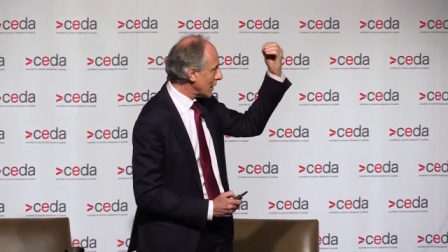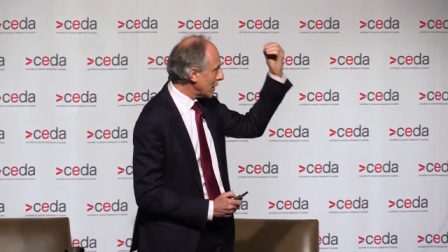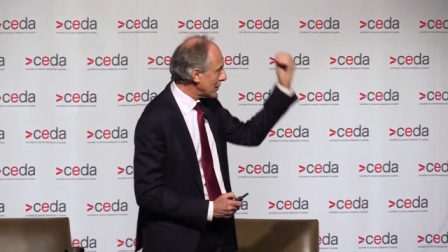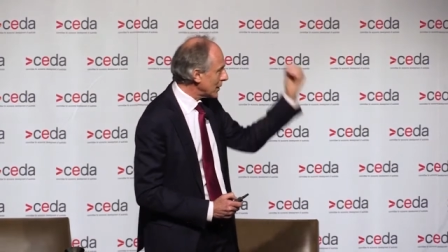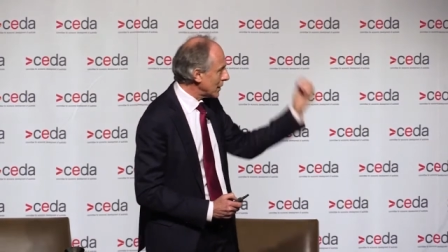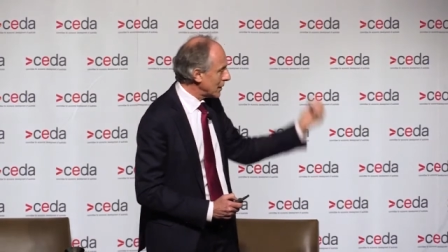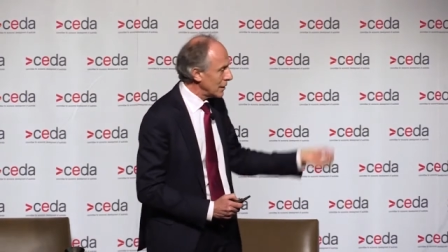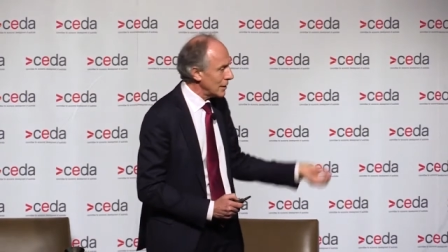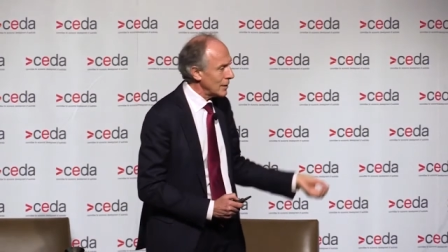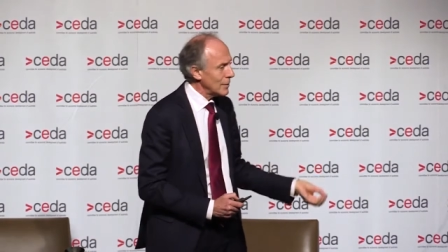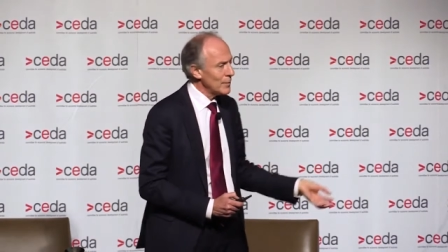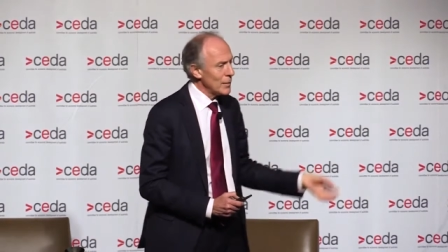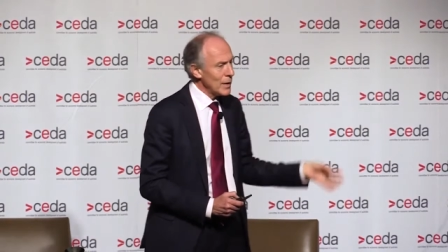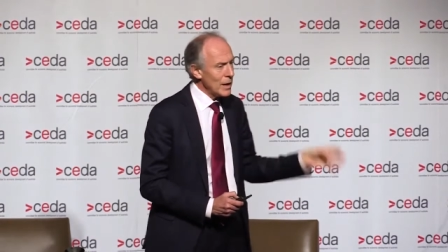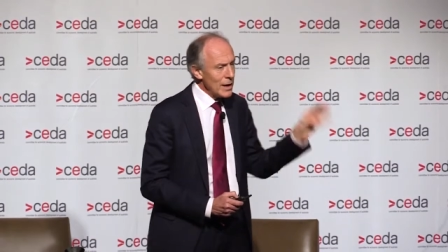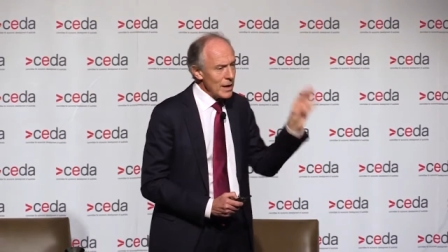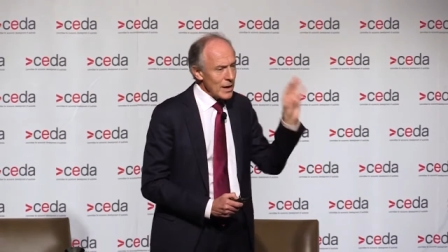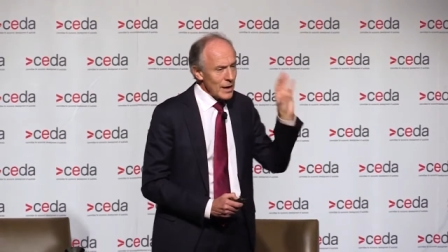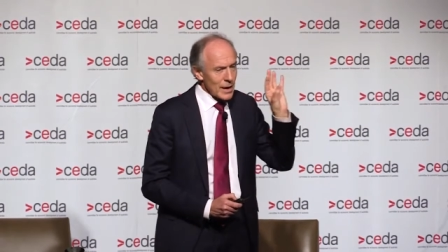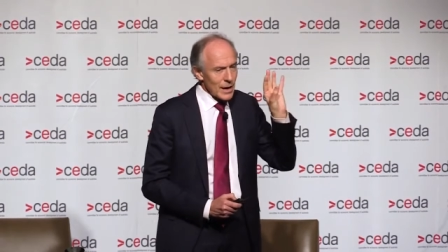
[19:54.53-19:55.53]
coming in
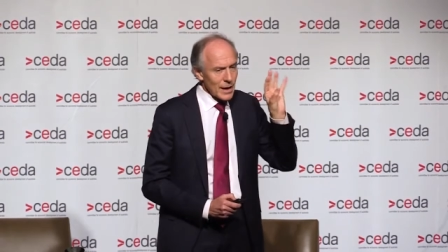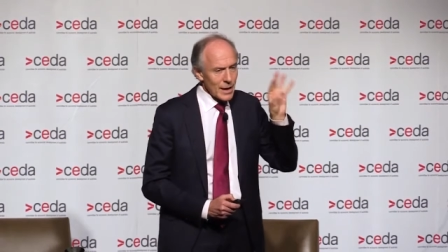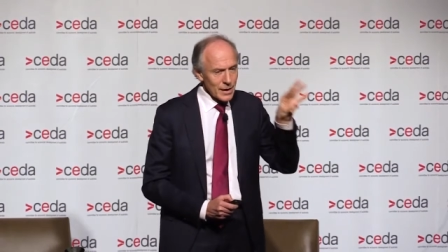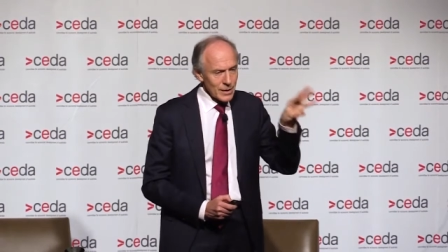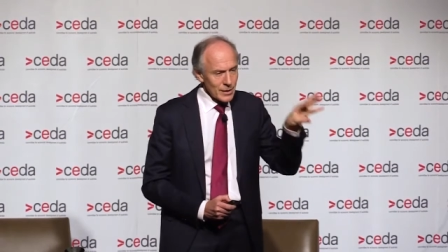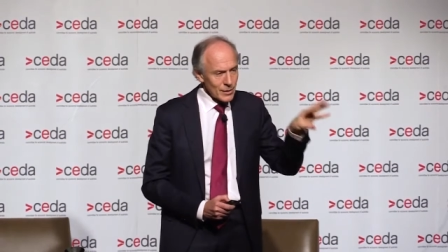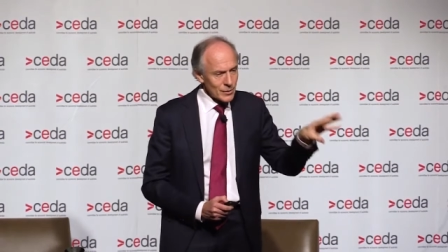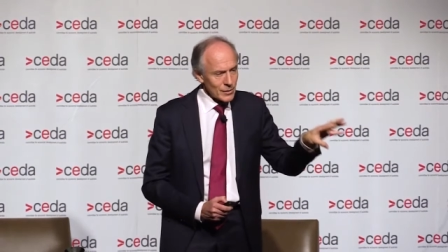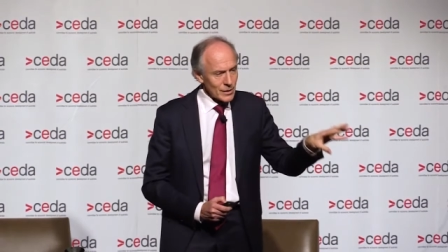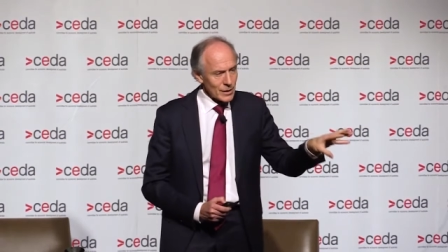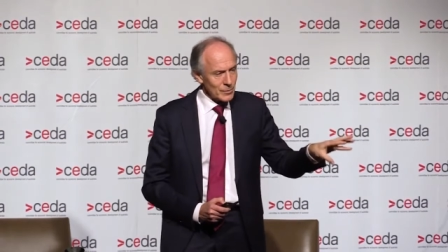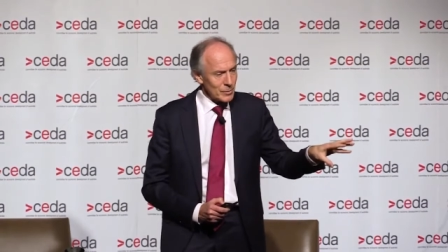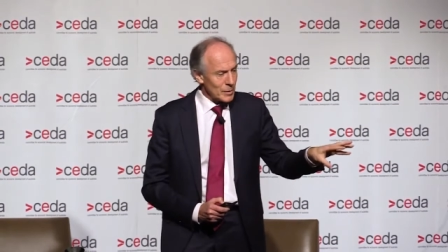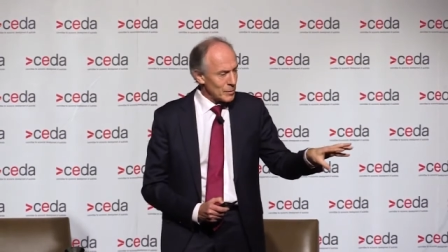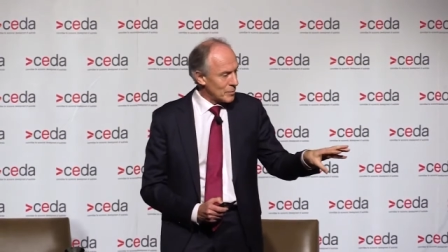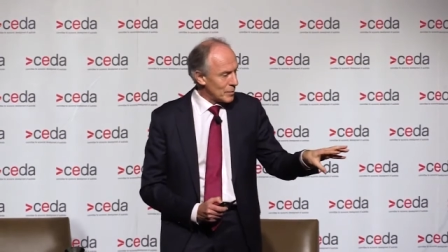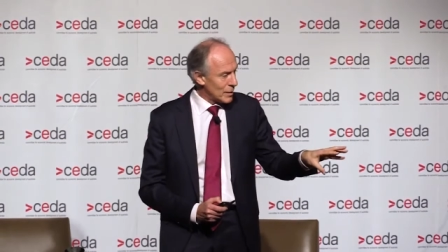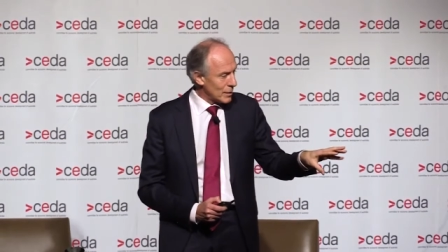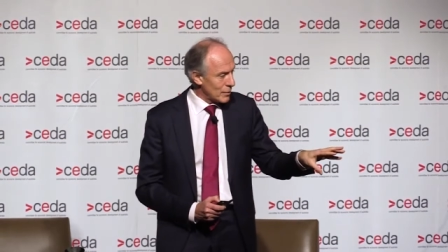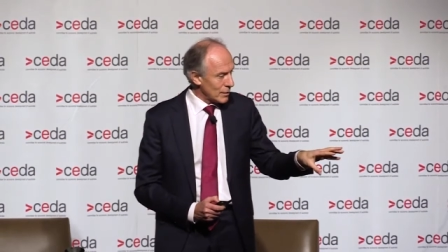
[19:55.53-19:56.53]
and it's going to
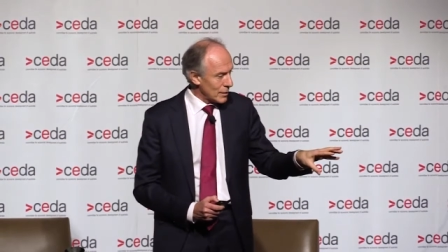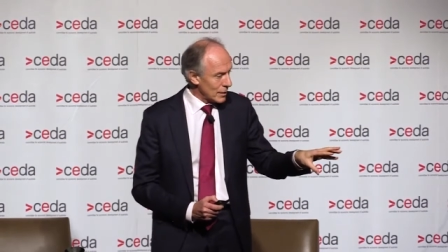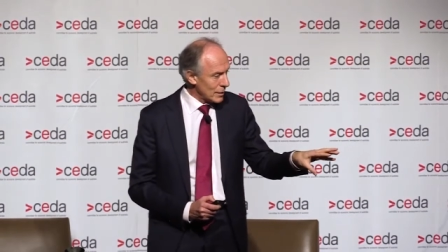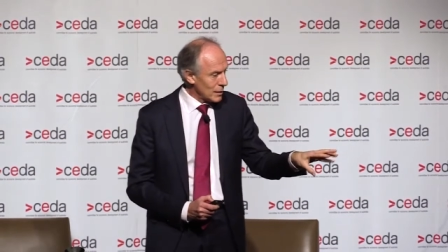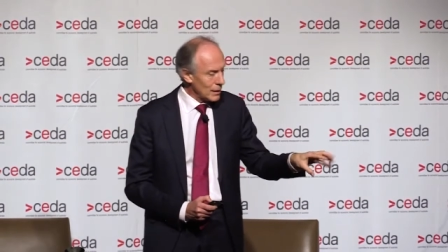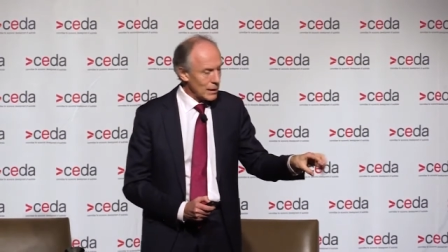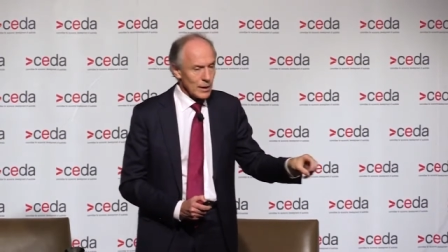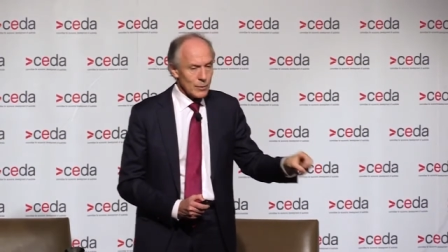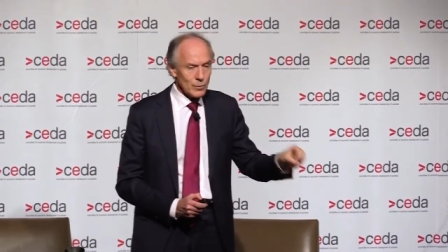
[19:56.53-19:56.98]
be buried.